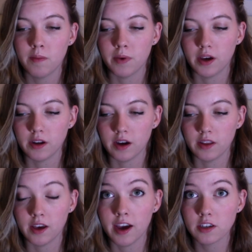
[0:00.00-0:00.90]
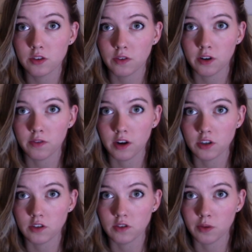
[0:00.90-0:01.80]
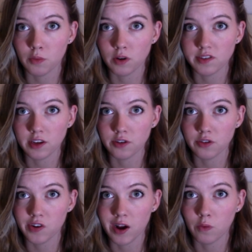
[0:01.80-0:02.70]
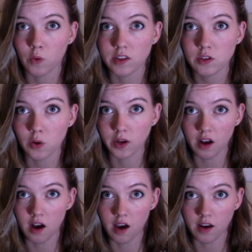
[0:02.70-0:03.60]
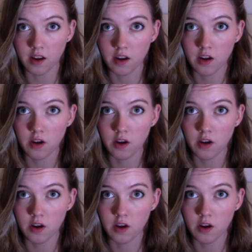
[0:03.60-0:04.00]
But the extroverted functions are more centered around what's going on